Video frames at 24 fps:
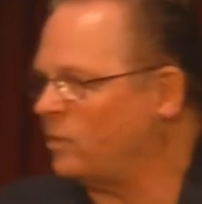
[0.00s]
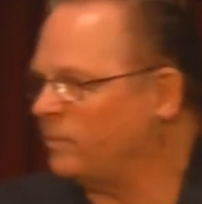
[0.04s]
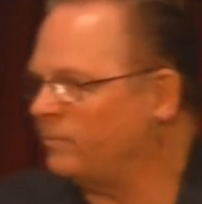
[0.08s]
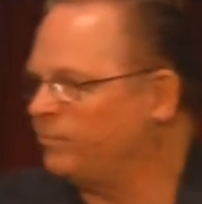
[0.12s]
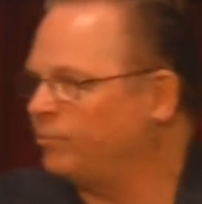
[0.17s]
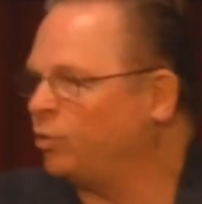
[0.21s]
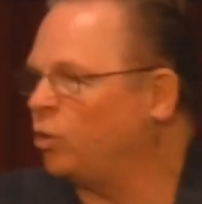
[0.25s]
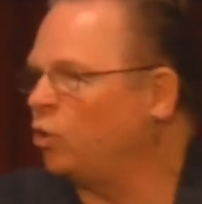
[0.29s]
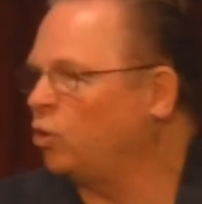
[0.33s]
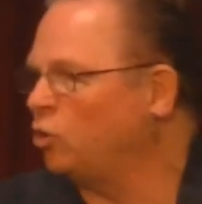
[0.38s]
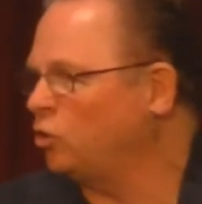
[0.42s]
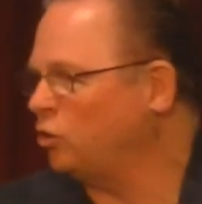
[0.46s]

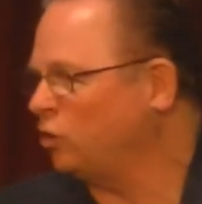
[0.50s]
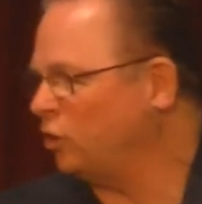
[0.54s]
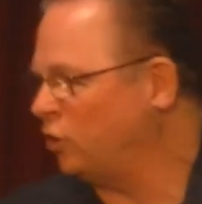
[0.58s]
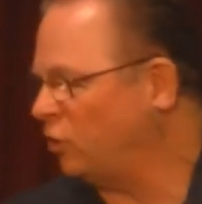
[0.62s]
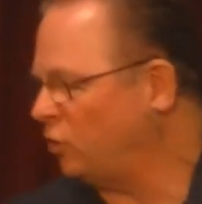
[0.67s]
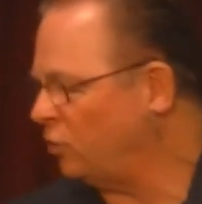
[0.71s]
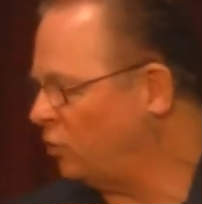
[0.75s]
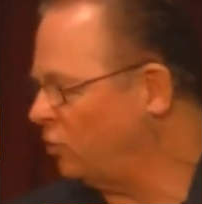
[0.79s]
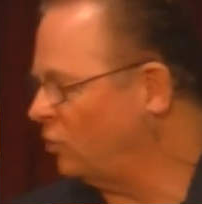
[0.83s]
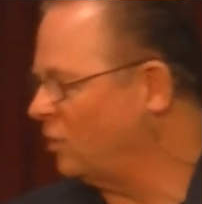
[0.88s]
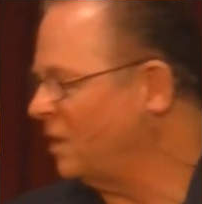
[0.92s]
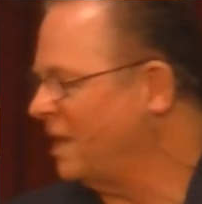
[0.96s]
would pull
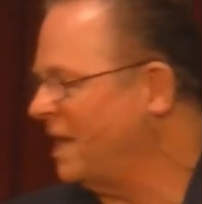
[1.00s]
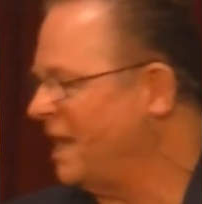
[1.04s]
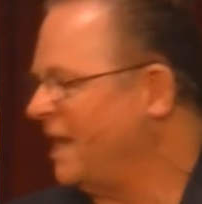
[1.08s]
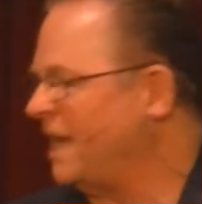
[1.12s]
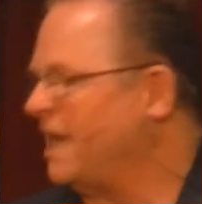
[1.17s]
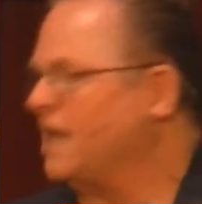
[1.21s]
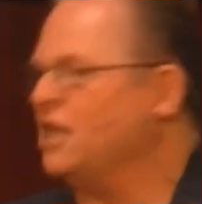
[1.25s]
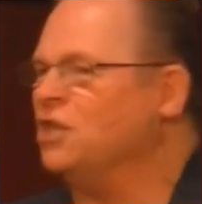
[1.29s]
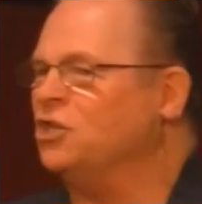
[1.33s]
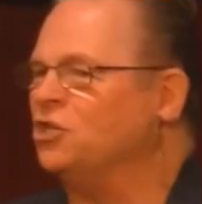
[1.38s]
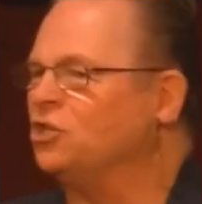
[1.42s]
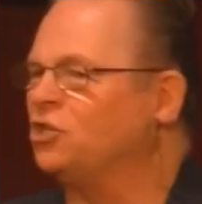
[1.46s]
you
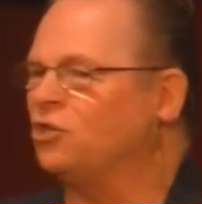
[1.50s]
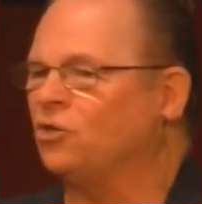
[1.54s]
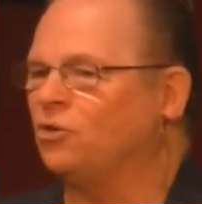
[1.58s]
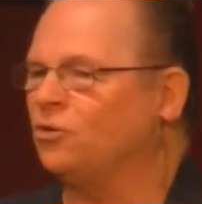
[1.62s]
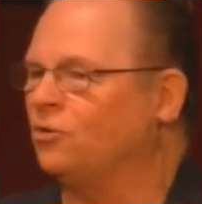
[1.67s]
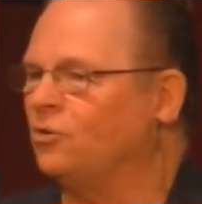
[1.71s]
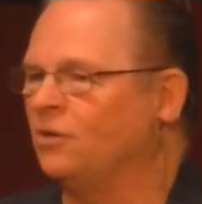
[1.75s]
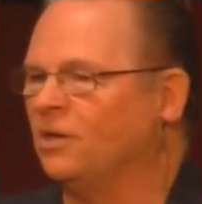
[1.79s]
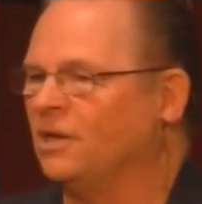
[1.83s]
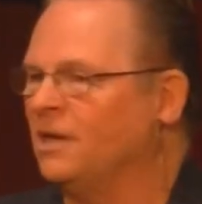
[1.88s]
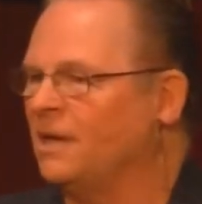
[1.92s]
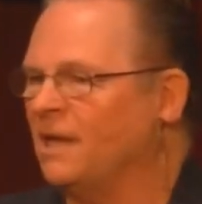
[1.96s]

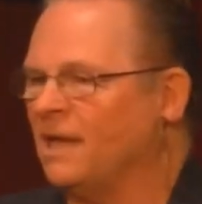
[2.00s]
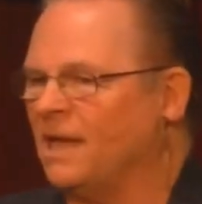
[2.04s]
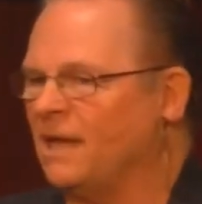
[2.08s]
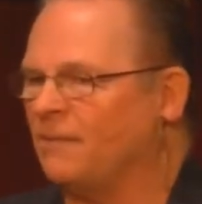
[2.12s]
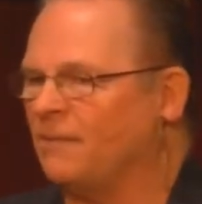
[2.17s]
into